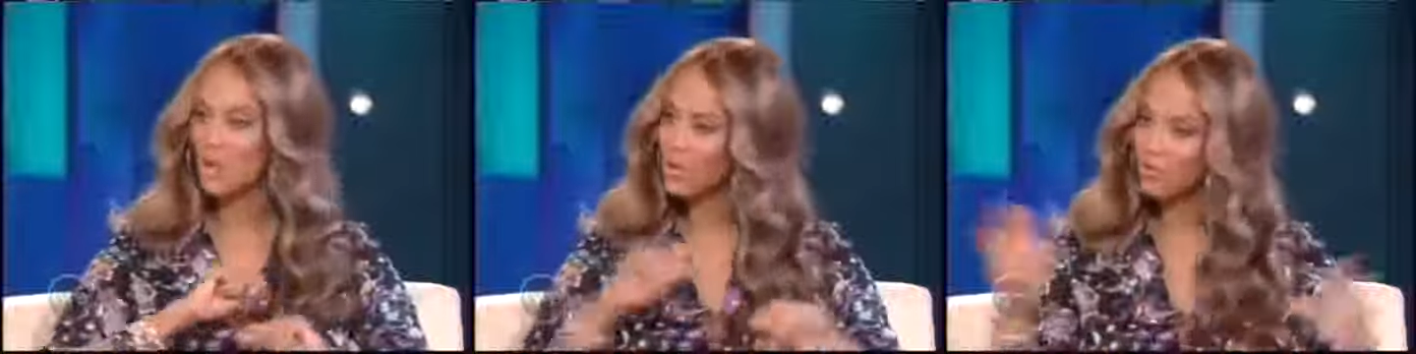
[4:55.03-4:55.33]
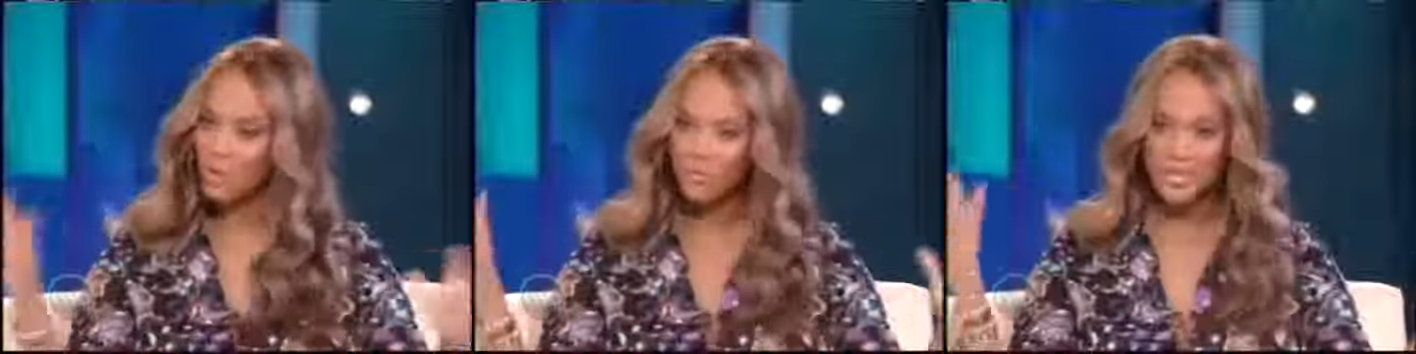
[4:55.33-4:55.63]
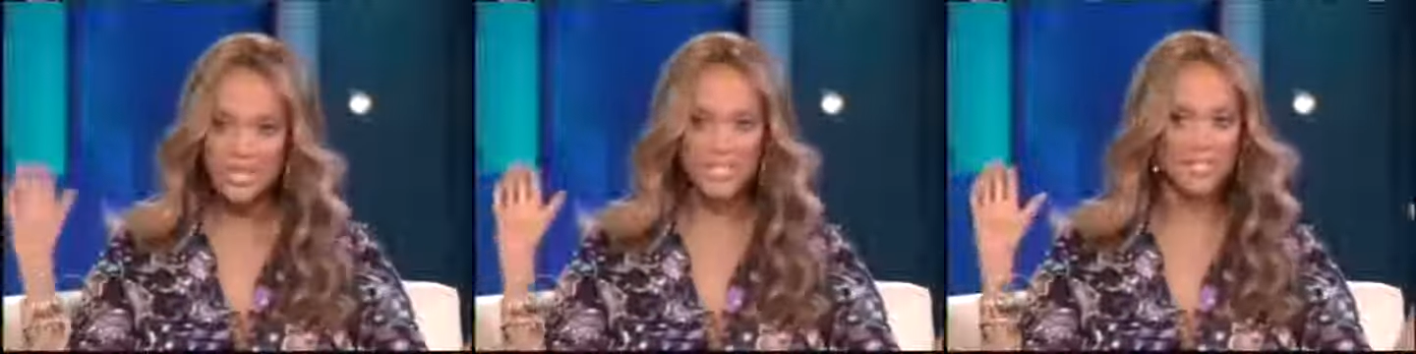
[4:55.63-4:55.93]
go to more
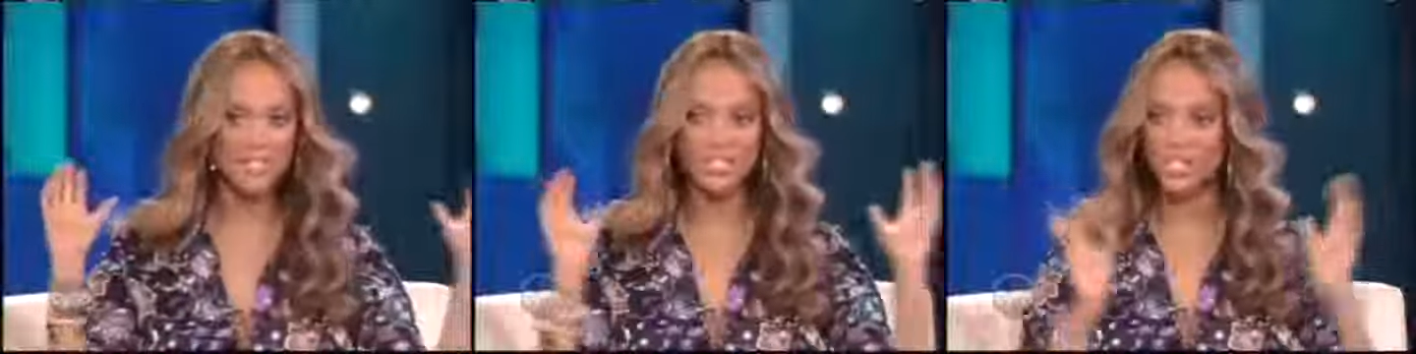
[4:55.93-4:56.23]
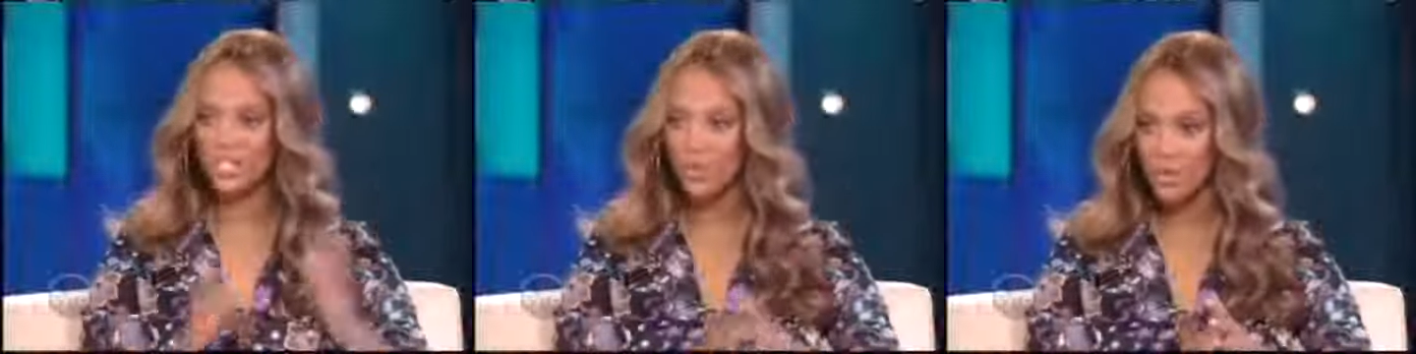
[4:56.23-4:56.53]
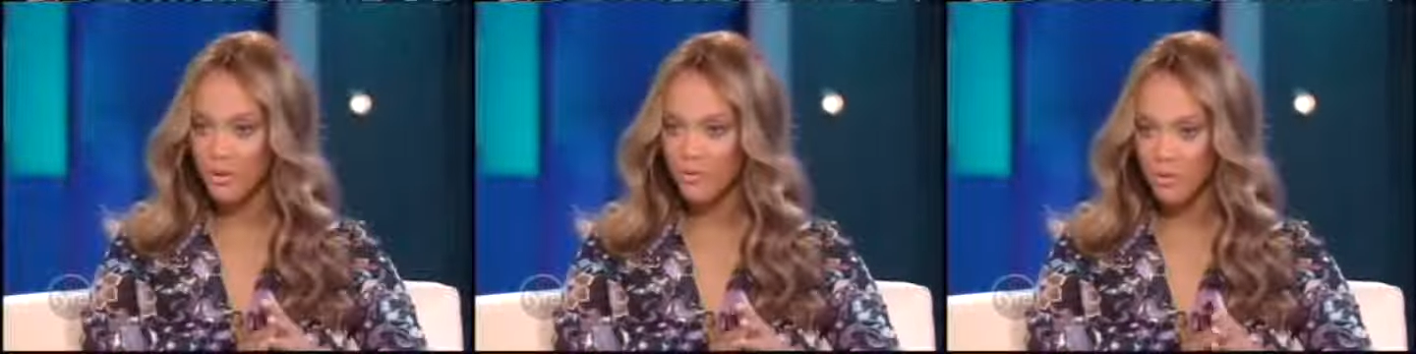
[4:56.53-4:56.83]
places than just
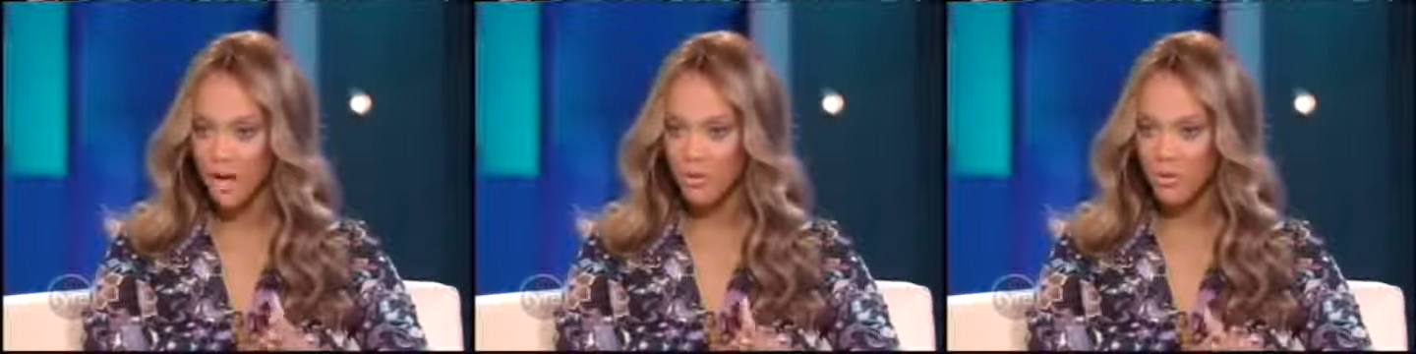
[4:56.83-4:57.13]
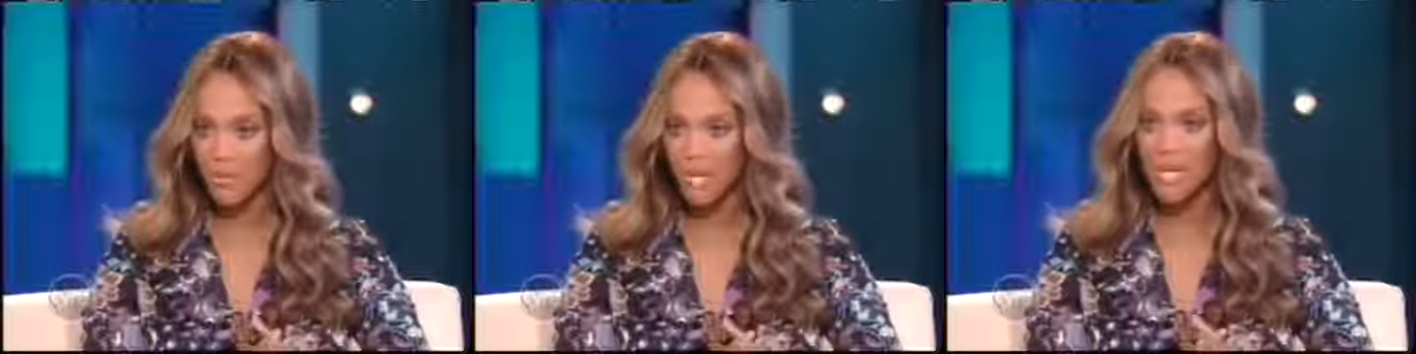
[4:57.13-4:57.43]
where you're from,